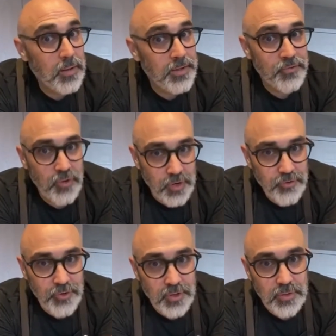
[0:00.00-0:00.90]

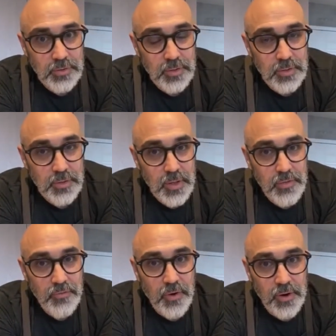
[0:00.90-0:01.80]
instructional
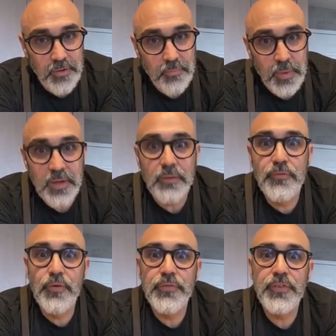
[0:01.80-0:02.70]
as far as being a
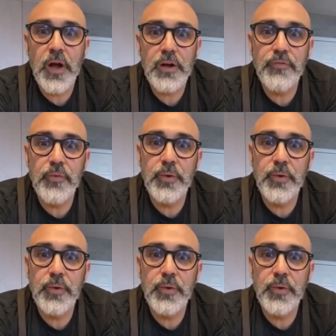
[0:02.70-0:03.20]
food photographer,